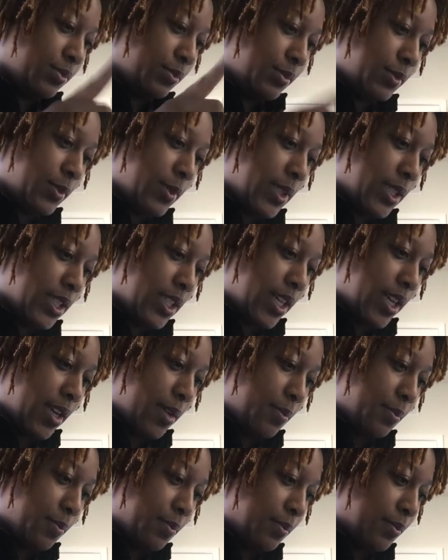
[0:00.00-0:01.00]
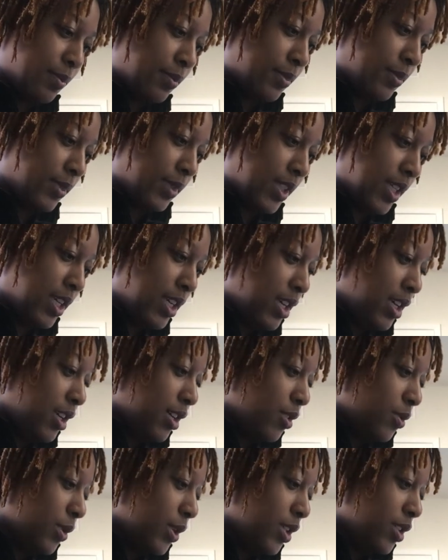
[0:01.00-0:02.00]
what's today?
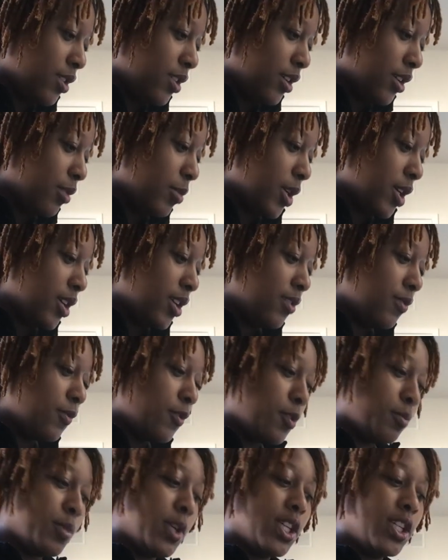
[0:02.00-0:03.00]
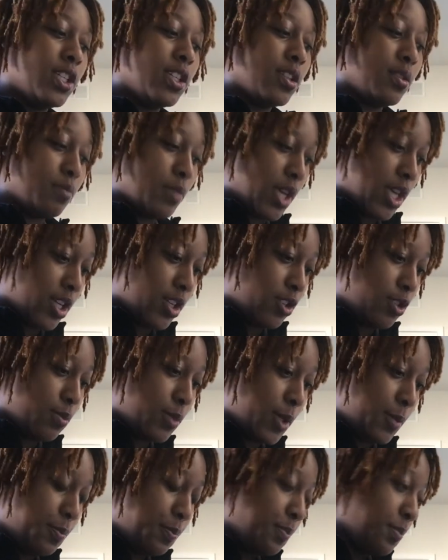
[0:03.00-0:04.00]
We're talking about information
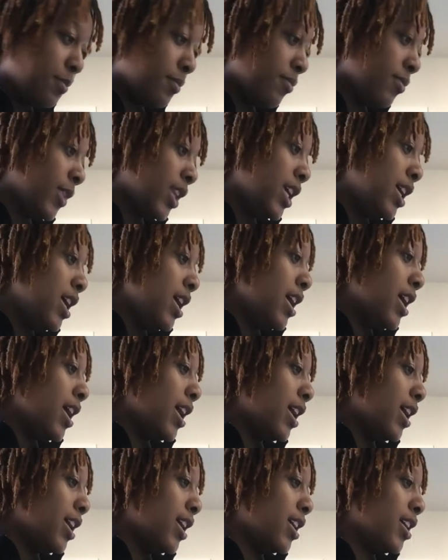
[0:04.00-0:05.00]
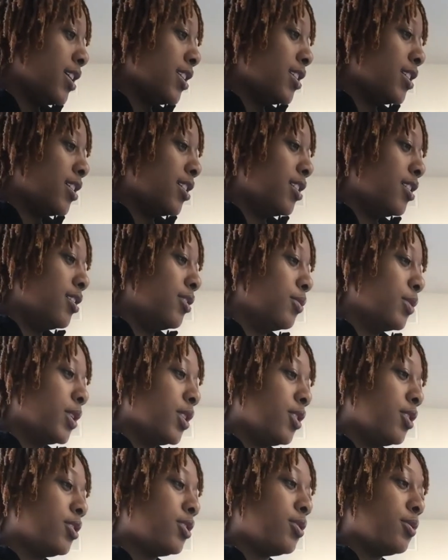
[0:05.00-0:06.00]
management. And we're
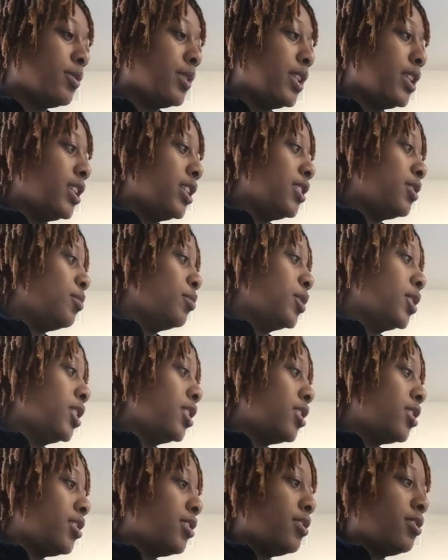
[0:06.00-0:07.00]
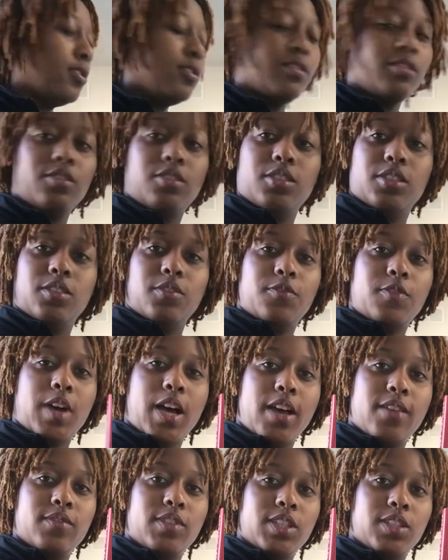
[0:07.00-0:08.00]
also reading this book called The
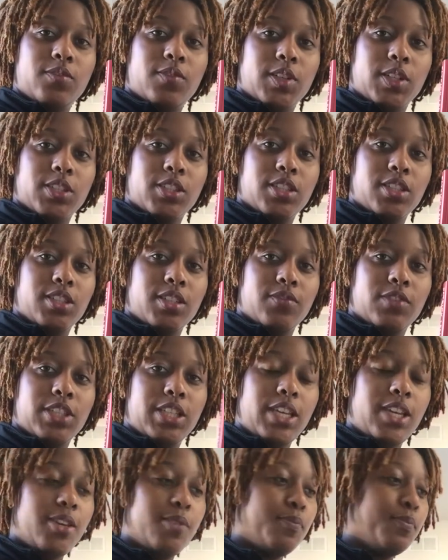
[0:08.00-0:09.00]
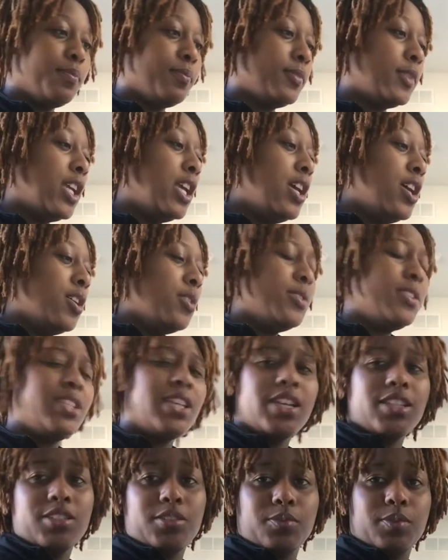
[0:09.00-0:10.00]
5 Dysfunctions of a Team, which is
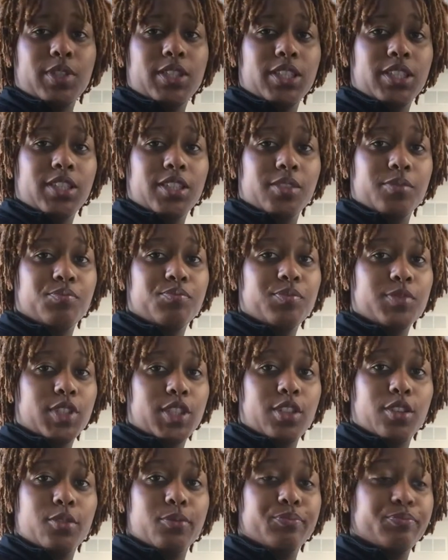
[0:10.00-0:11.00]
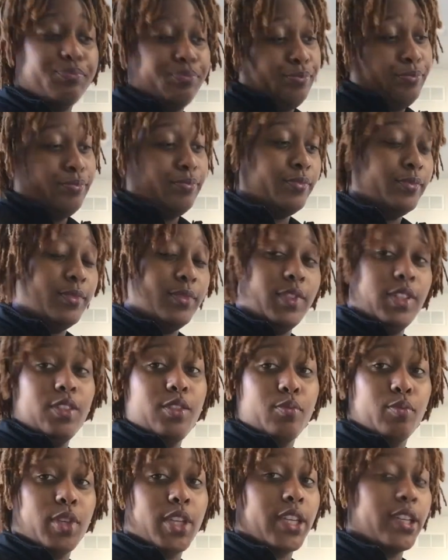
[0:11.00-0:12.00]
actually really good. So you
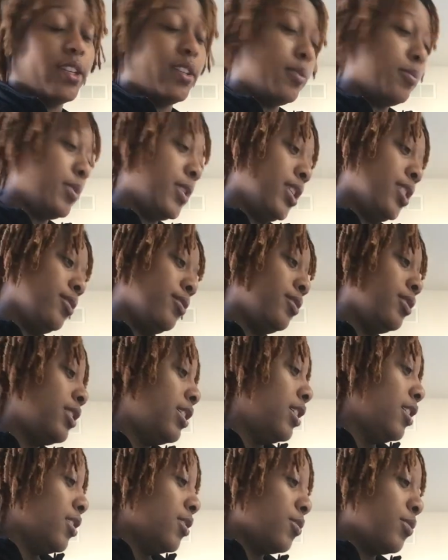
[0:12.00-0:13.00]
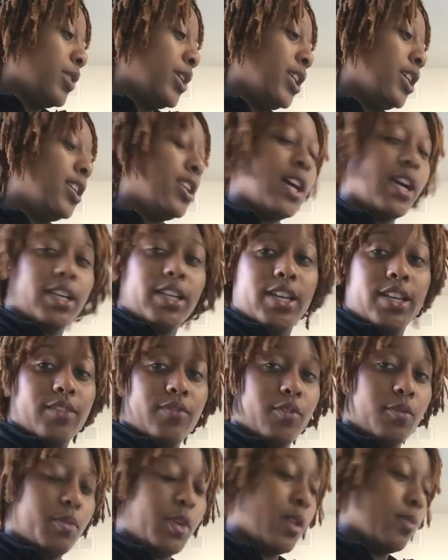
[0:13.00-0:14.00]
can pick it up and read it. I got it
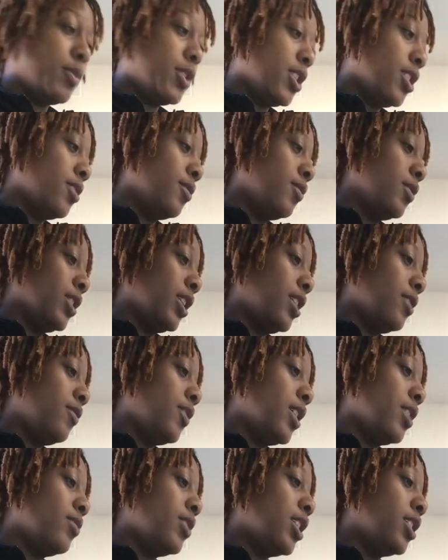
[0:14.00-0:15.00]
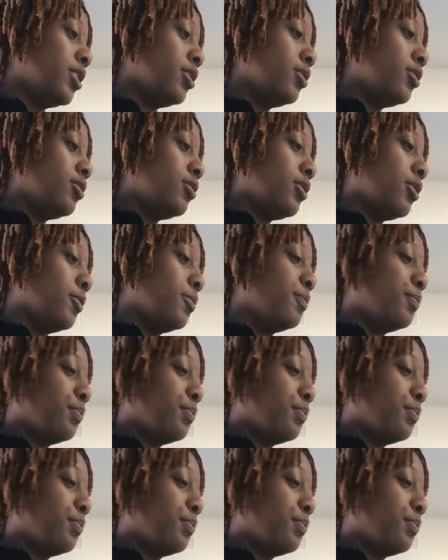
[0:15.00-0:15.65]
from Amazon for like $5. So